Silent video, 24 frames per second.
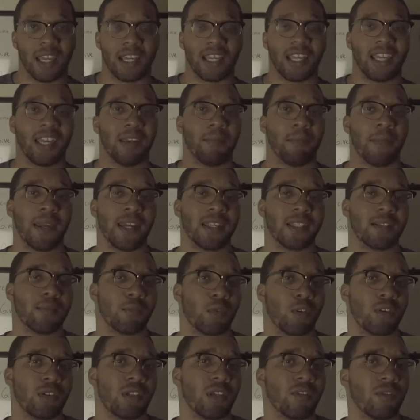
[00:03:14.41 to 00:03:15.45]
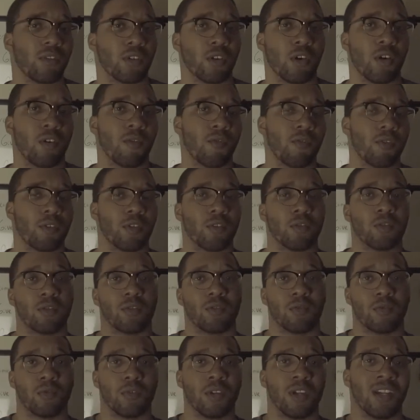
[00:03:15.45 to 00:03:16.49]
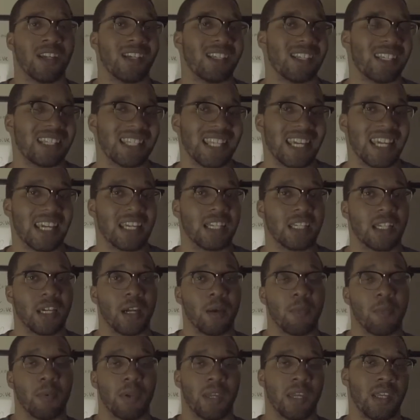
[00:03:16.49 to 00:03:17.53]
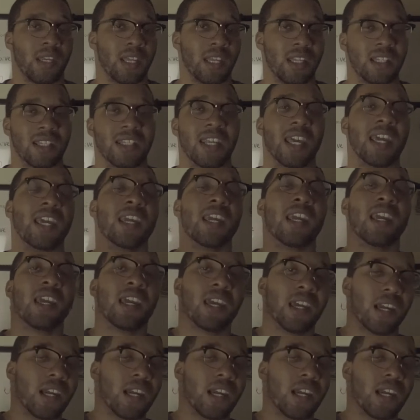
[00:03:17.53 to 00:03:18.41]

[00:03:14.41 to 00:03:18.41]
It, it makes it more difficult for you to stand up and, and say,